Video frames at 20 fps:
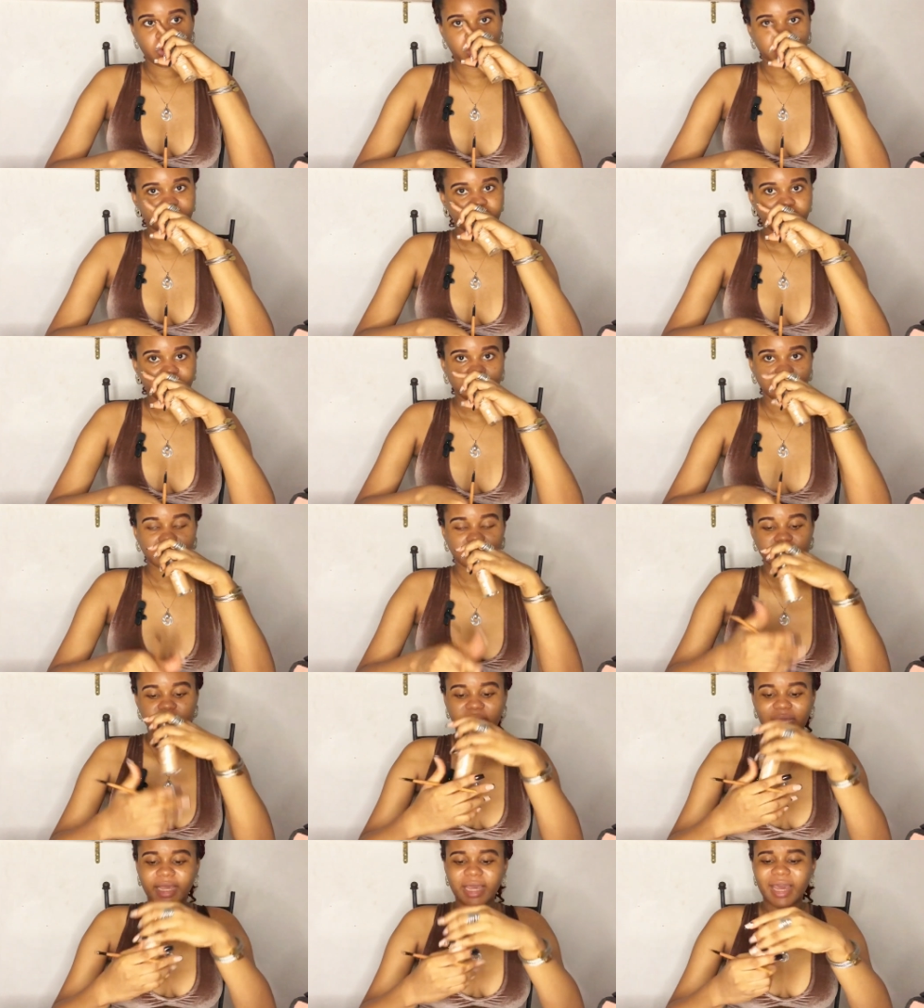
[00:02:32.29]
underneath
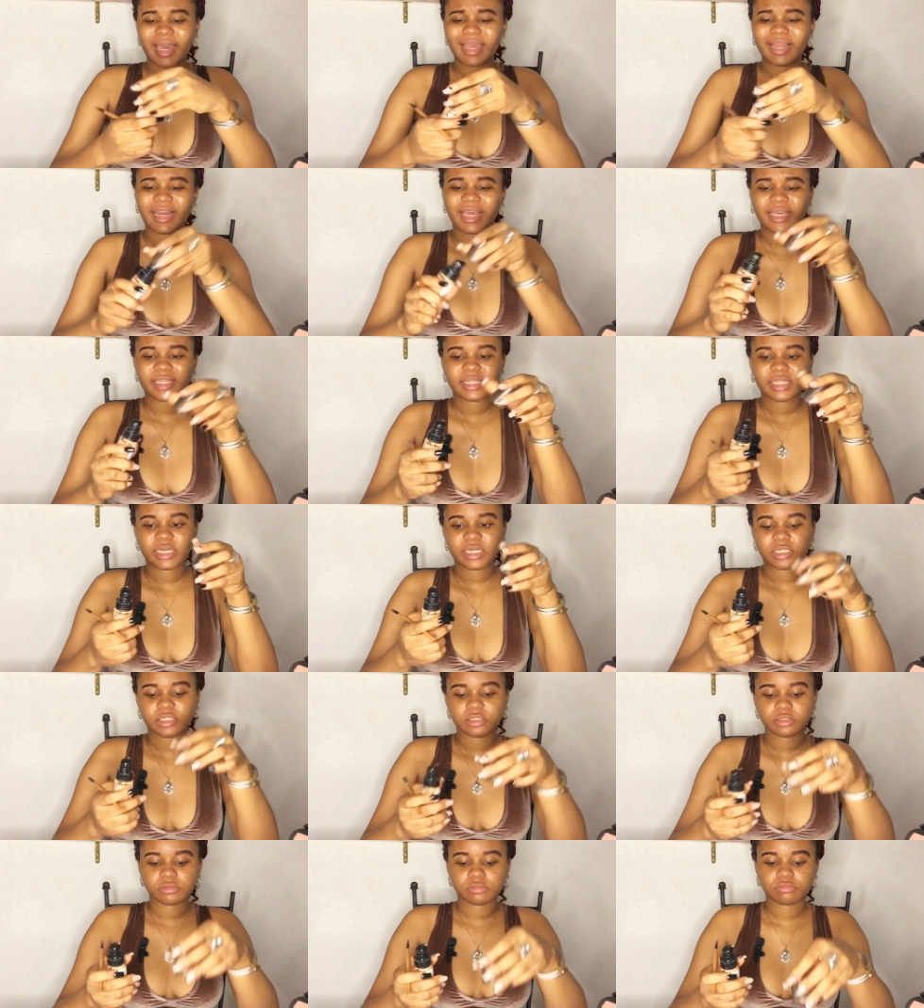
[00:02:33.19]
is like
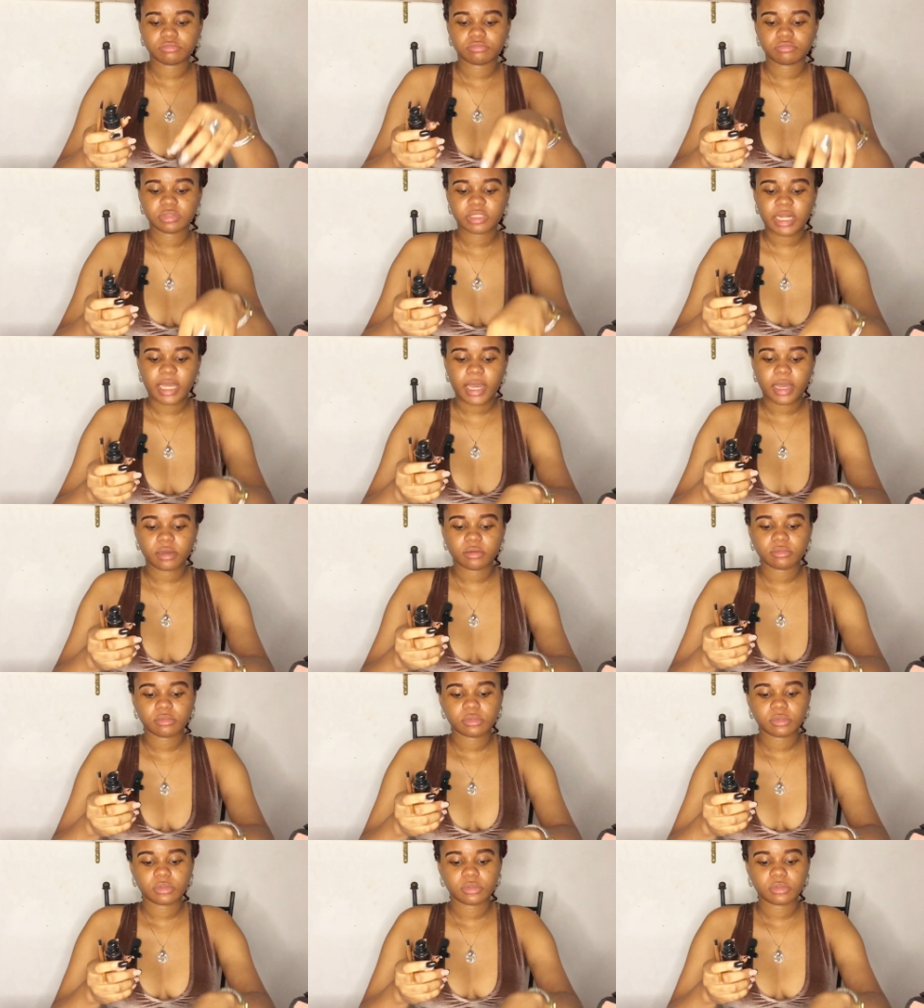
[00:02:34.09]
highlighted. Nah.